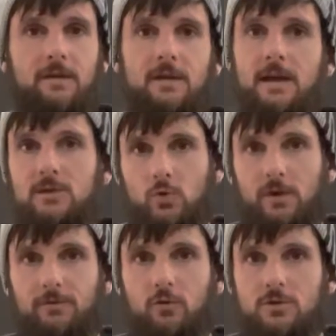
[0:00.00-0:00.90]
then the
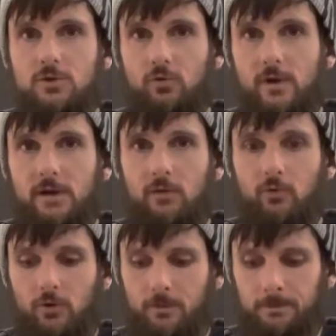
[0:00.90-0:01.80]
A24 screening
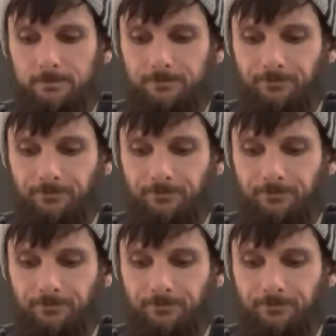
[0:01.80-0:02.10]
room,